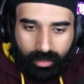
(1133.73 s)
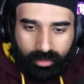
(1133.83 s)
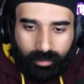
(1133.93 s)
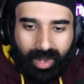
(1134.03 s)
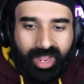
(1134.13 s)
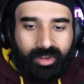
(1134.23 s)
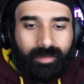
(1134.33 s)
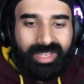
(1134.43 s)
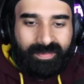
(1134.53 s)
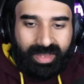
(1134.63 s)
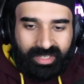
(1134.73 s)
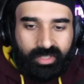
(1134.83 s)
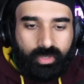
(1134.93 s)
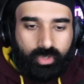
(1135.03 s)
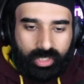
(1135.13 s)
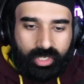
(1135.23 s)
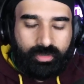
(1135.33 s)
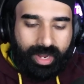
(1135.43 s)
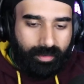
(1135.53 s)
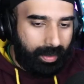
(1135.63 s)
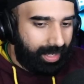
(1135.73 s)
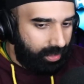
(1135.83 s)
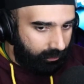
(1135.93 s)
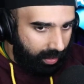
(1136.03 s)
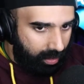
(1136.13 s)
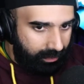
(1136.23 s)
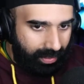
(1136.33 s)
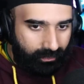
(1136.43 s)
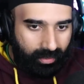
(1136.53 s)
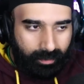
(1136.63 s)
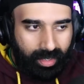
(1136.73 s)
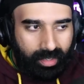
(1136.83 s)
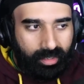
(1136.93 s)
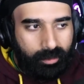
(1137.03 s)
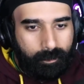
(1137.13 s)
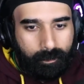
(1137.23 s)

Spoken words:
You're behind on your Mess Madness is usually your travel pod. That's fair. That's fair, Mandy.